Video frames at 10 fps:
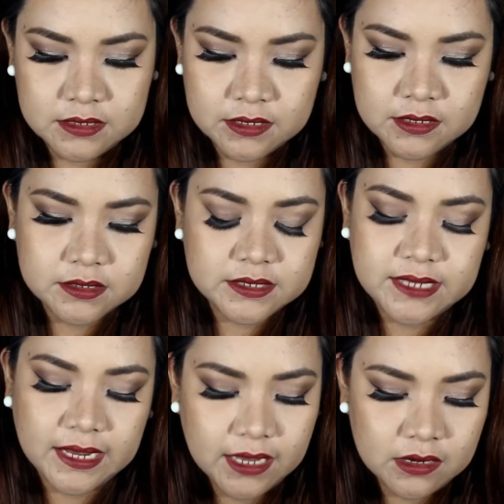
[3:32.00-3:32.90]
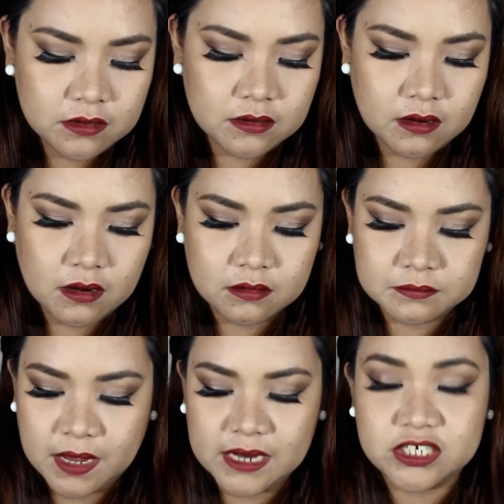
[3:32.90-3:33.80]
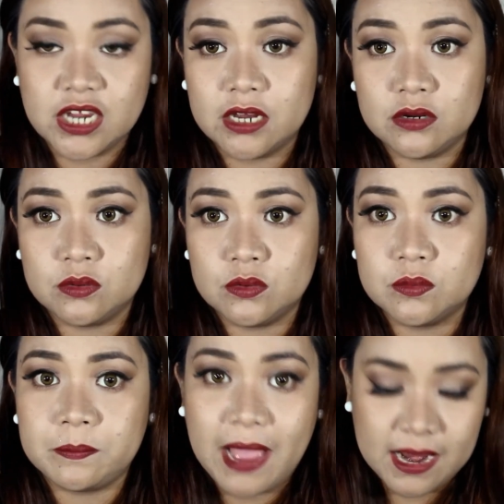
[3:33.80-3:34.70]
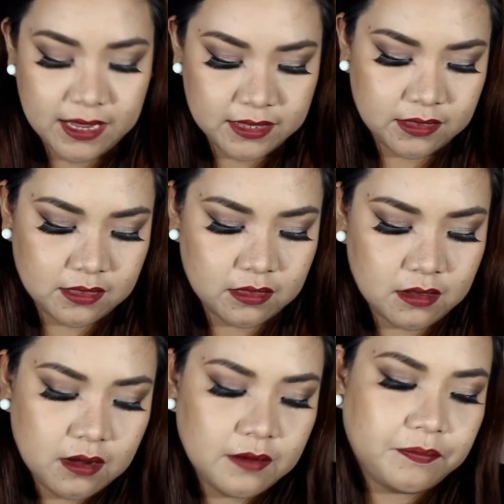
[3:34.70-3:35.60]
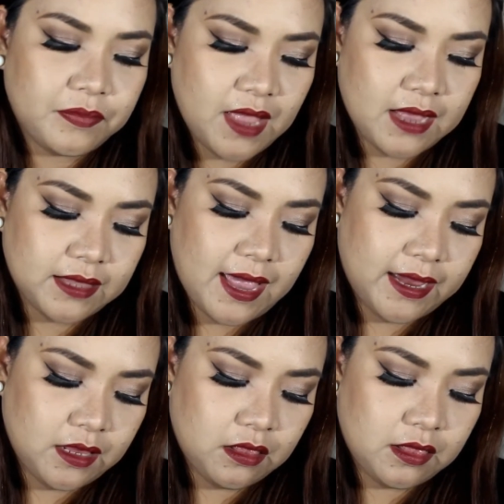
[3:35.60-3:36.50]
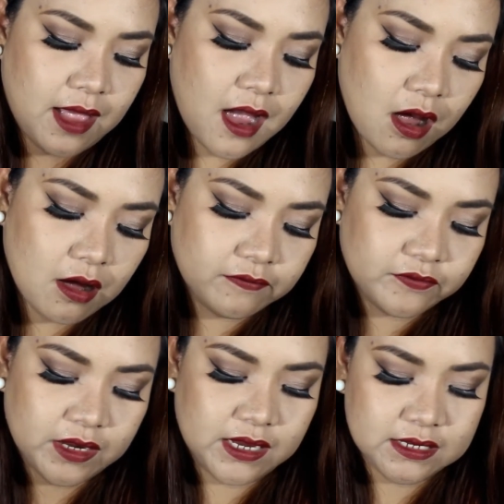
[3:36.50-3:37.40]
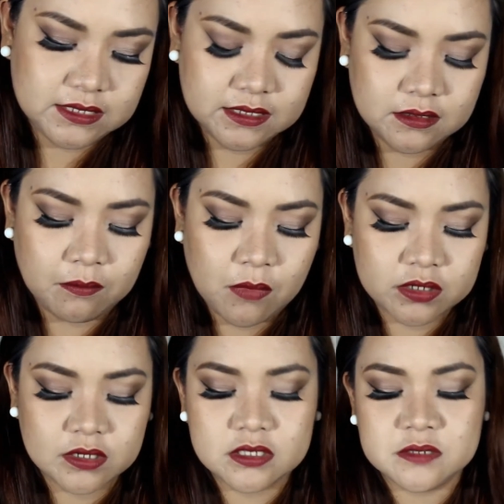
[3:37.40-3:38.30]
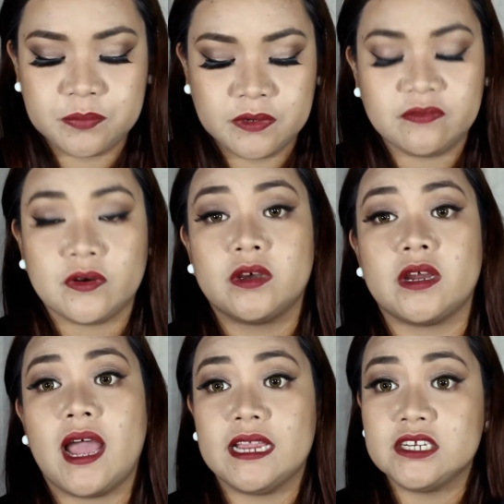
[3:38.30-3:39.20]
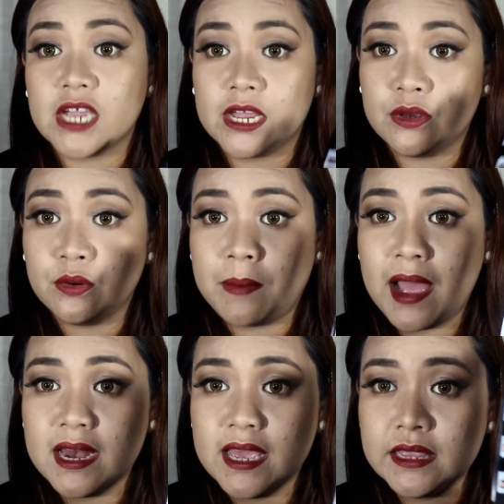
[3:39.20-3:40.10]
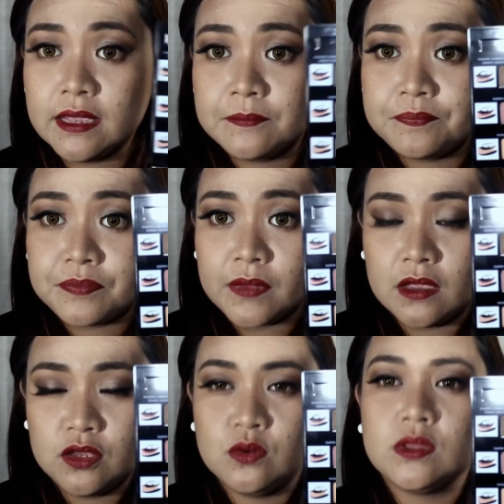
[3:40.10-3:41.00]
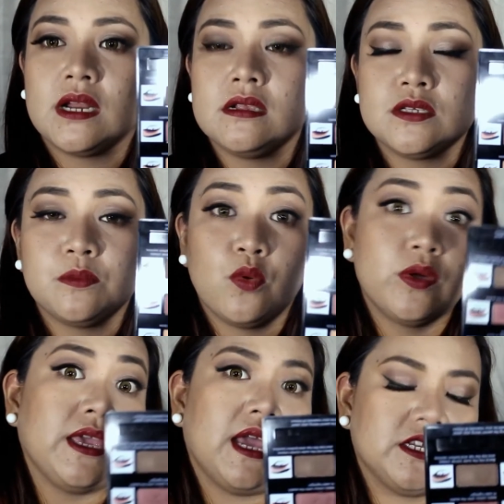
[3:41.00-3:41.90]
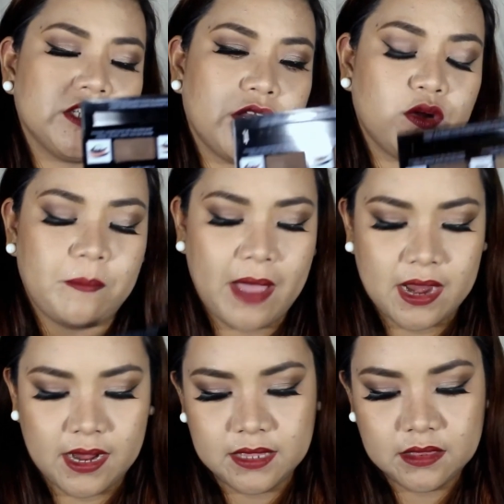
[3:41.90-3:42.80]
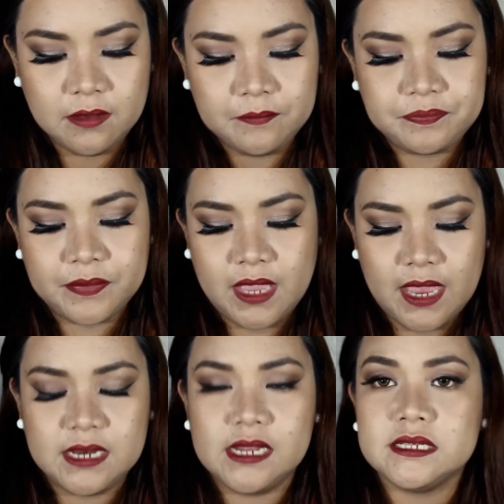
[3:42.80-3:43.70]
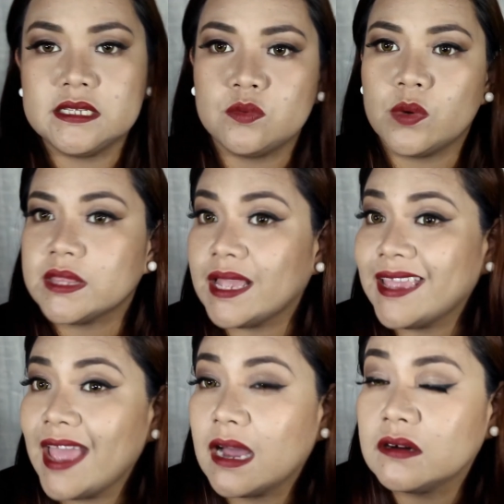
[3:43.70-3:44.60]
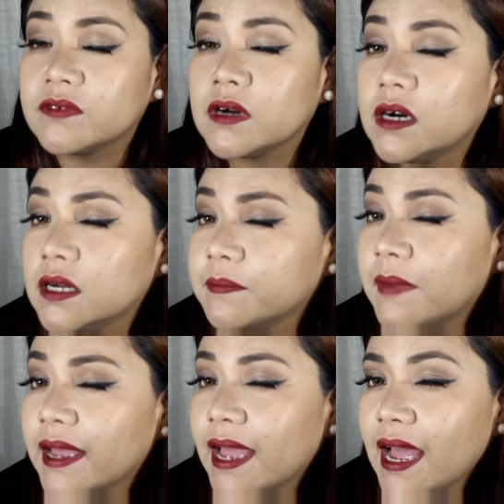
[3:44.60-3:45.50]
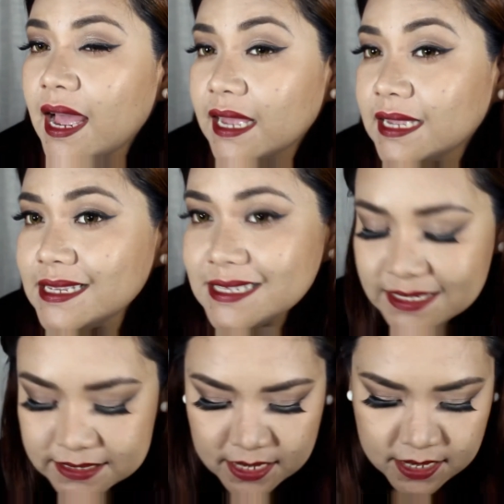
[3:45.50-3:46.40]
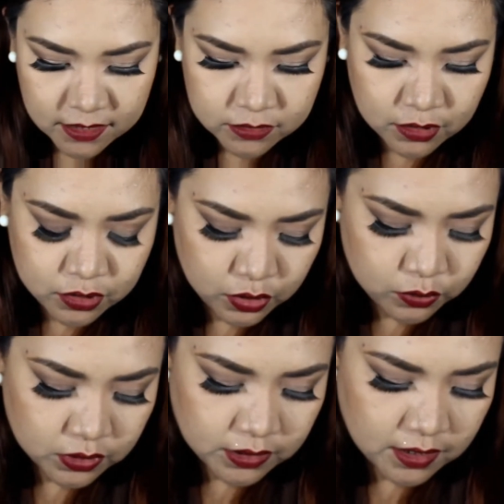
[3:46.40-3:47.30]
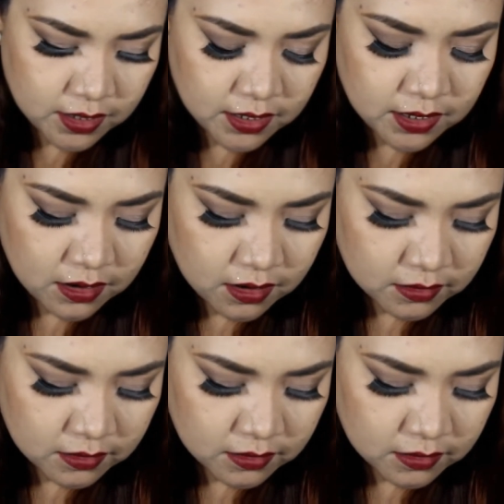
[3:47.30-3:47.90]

The second eyeshadow palette that I love is the Models Prefer eyeshadow palette, neutral smoky eyeshadow palette, and this is what I have on my eyes, the neutral